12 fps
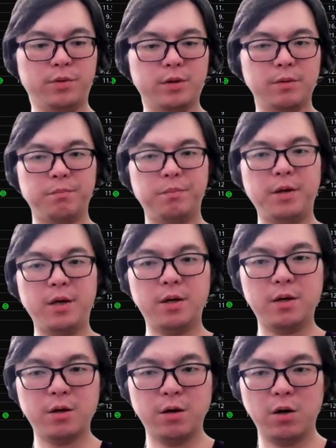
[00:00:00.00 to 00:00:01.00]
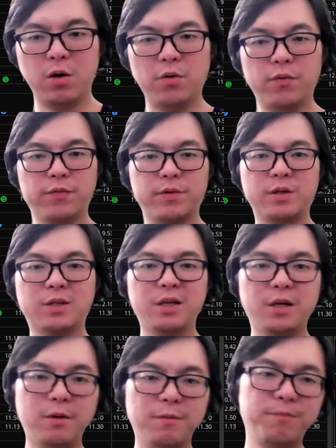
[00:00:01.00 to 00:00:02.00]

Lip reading: the pick of the day.